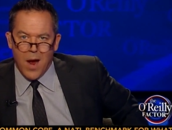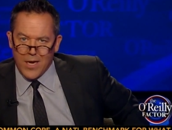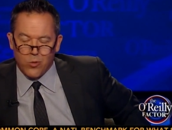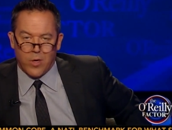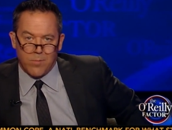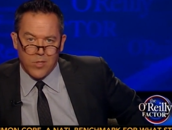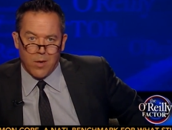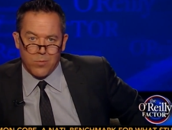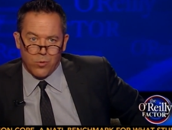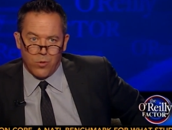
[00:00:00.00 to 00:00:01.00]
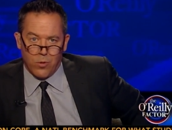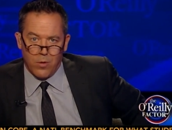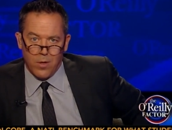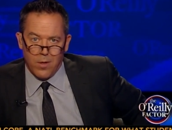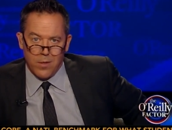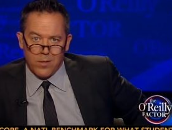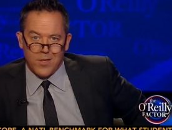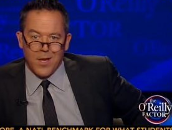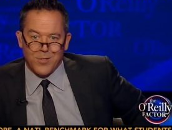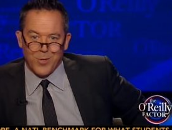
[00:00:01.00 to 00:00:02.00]
my dreams come true.
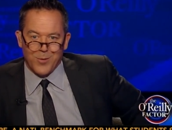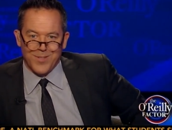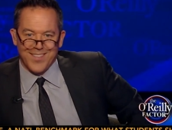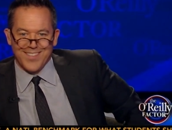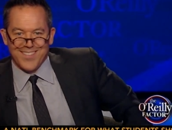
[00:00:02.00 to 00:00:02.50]
Stay tuned.